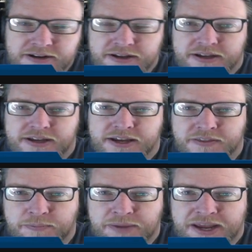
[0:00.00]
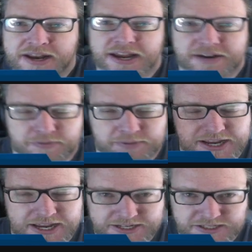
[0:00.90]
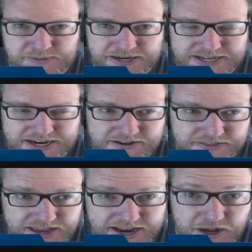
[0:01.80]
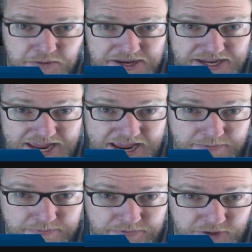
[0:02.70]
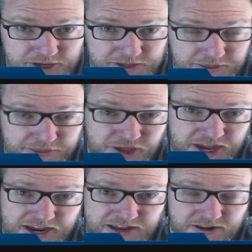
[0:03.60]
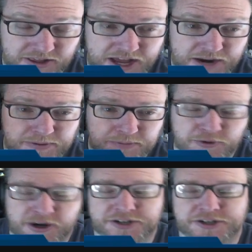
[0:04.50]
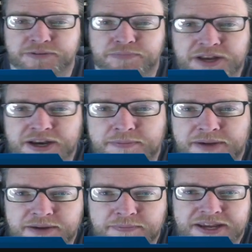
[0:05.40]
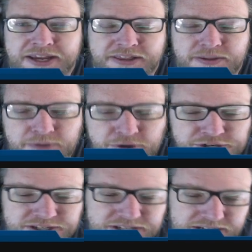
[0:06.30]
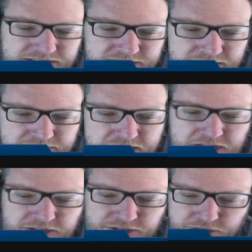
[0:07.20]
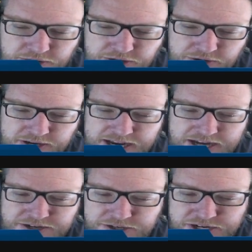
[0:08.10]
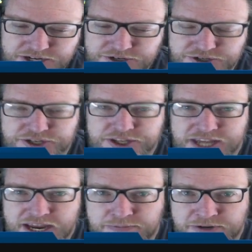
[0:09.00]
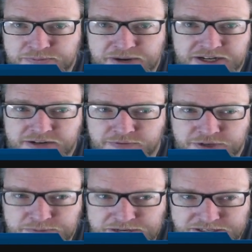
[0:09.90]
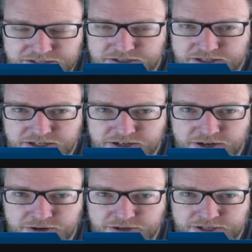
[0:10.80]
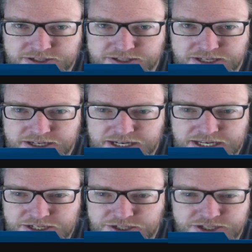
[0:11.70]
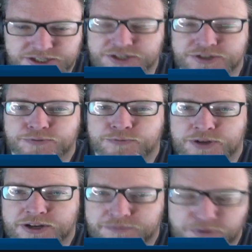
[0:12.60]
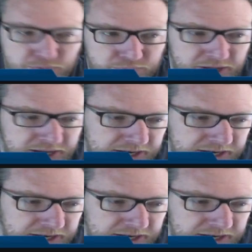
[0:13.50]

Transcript: In the beta, everybody had to spectate on that helmet cam looking thing, and a lot of people were actually complaining about it making them motion sick and stuff. So you can actually change yours to the game perspective, which means you're going to see it just as you would if you were playing.